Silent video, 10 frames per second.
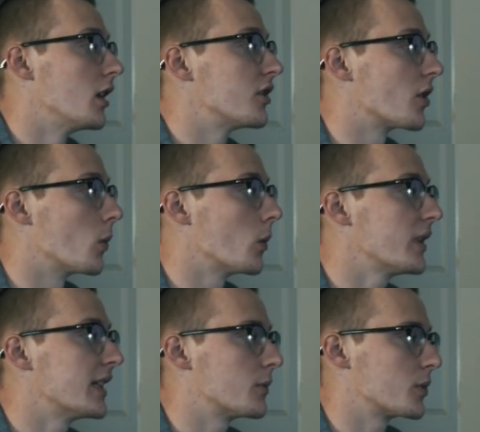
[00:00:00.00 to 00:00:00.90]
So what we
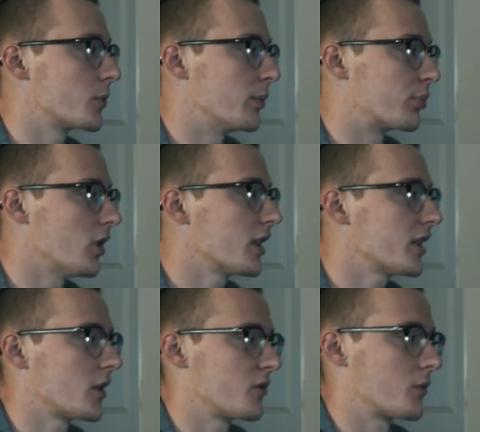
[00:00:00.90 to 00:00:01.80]
did was we brought
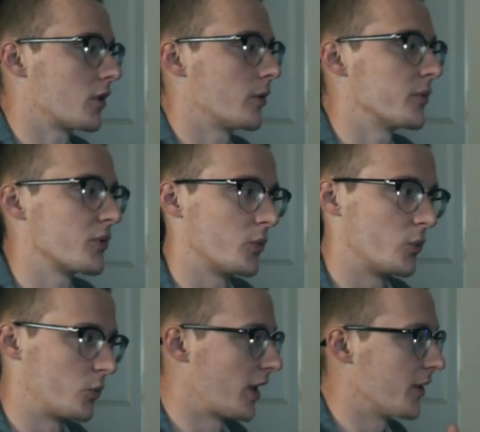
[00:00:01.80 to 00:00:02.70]
in our drums
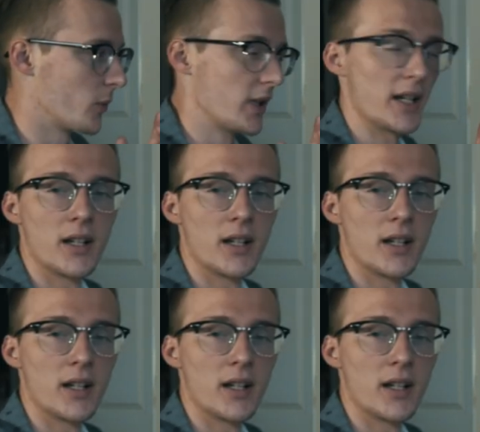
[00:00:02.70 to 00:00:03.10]
right away.